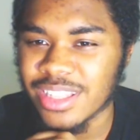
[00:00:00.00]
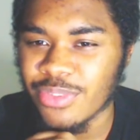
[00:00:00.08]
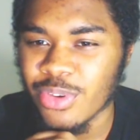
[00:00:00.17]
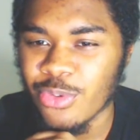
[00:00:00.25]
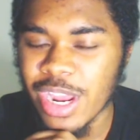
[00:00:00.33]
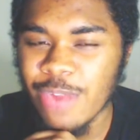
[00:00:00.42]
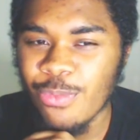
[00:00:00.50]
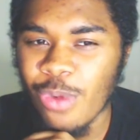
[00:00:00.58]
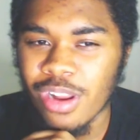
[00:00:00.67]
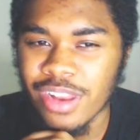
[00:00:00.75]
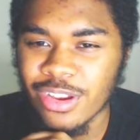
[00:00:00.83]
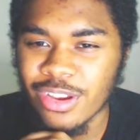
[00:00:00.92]
If you read
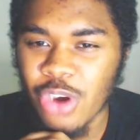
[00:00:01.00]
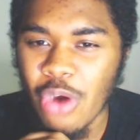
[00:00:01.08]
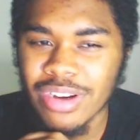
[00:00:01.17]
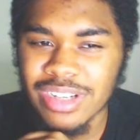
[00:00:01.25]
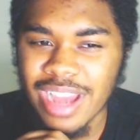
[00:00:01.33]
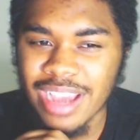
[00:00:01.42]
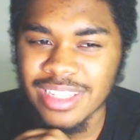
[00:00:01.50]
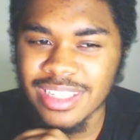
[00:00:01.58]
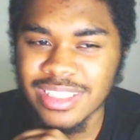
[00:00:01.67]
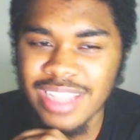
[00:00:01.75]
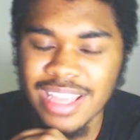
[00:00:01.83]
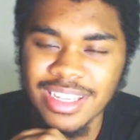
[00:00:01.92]
what Niko Kovac actually
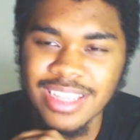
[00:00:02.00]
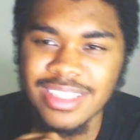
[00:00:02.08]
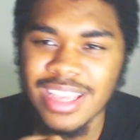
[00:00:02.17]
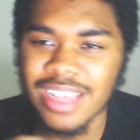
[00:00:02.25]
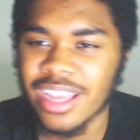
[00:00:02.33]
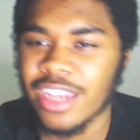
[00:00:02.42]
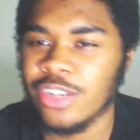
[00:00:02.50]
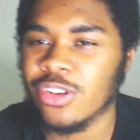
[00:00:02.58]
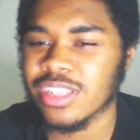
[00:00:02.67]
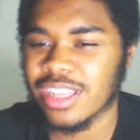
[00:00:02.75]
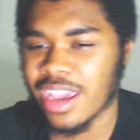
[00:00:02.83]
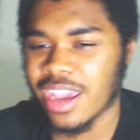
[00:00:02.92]
says, he says that he
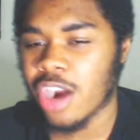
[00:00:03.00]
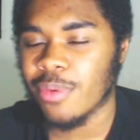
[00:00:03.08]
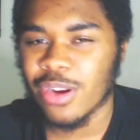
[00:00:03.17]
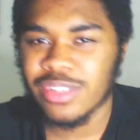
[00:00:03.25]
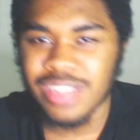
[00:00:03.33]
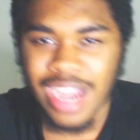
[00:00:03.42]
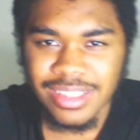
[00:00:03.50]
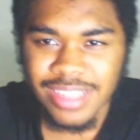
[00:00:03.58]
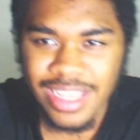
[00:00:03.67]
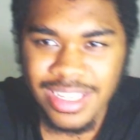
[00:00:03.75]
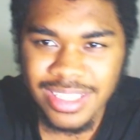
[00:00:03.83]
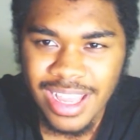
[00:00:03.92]
doesn't care about
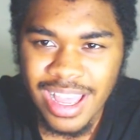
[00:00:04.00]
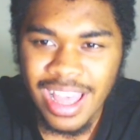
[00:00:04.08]
tactics